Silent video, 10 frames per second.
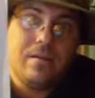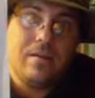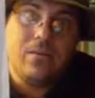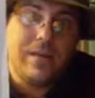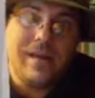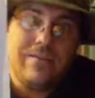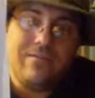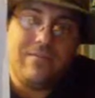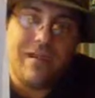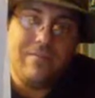You wouldn't have
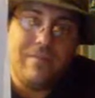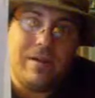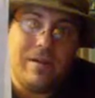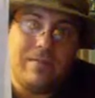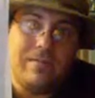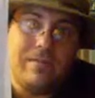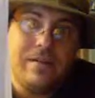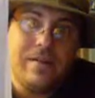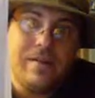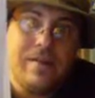to stop there.
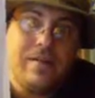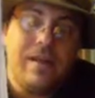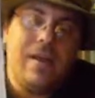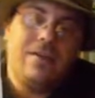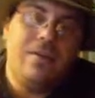Now,